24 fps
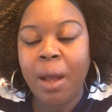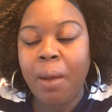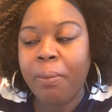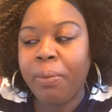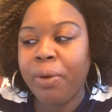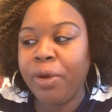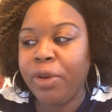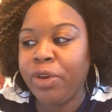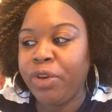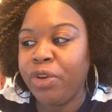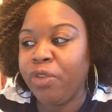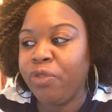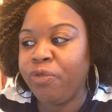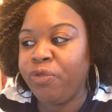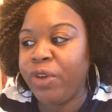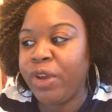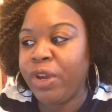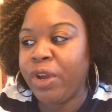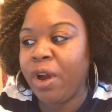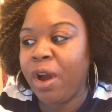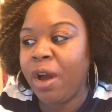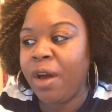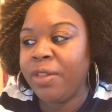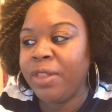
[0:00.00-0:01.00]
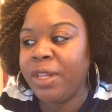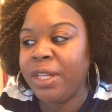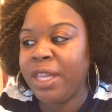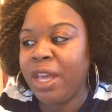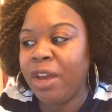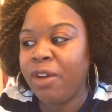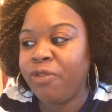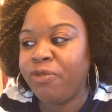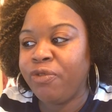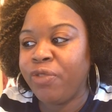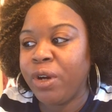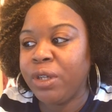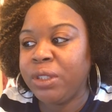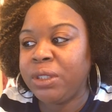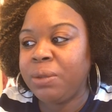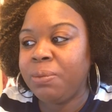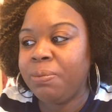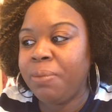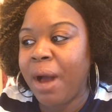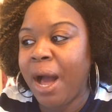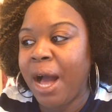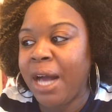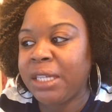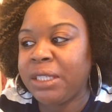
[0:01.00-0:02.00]
Put your finger under that first
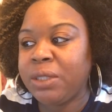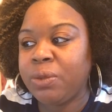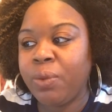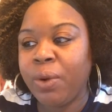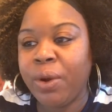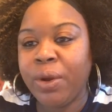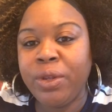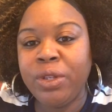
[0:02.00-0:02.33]
box where